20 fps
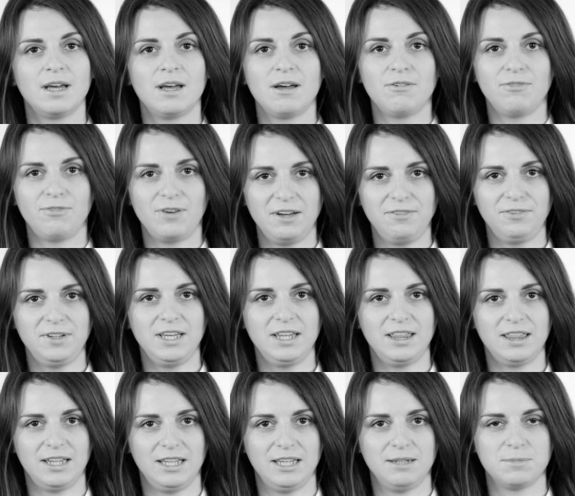Four core
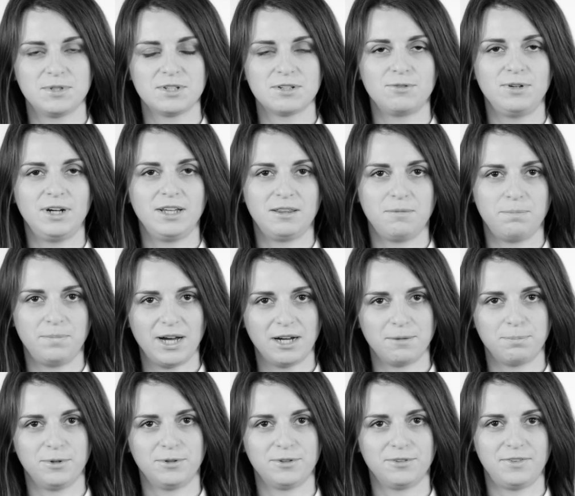themes create the
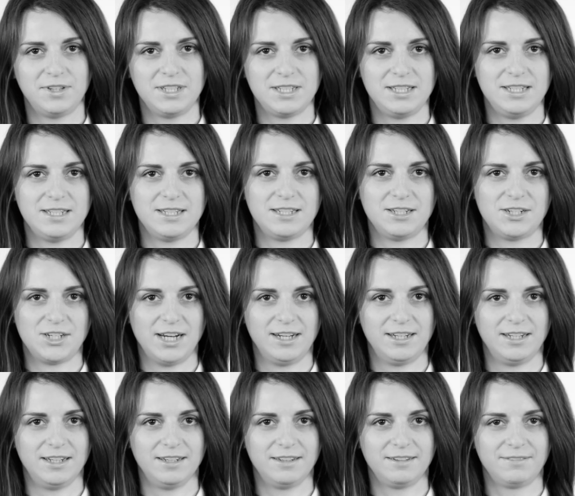backbone of this year's
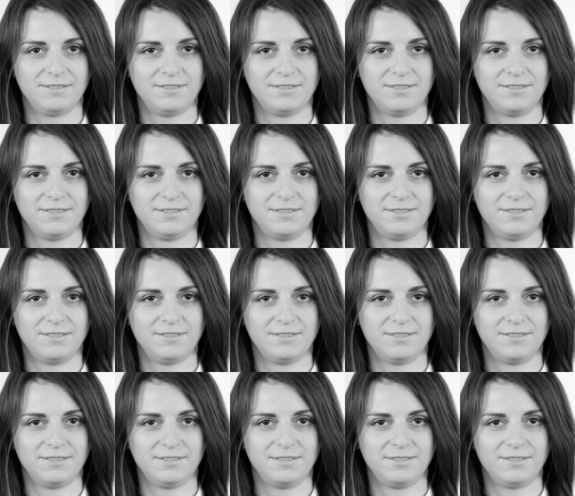agenda